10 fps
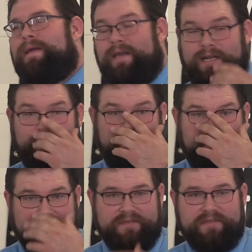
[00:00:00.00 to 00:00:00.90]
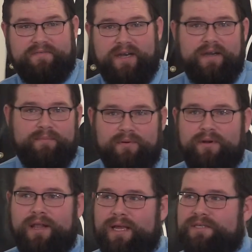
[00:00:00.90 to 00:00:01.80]
And I believe this is a very
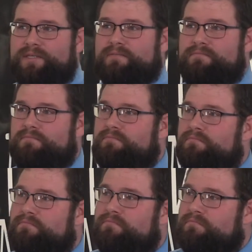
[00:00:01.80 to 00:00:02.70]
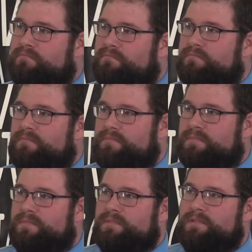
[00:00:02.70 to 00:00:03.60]
important election. Sure
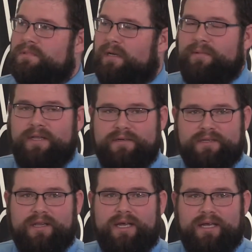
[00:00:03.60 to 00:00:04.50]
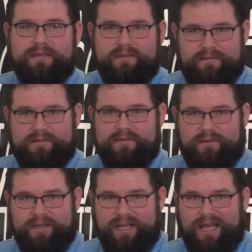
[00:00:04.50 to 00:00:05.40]
I mean, there's a lot
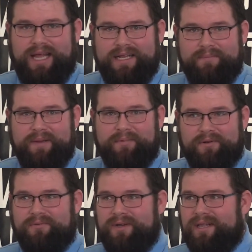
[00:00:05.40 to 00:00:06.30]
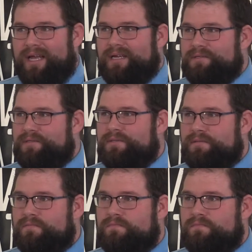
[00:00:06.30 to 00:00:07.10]
on the line that people don't realize. That's right.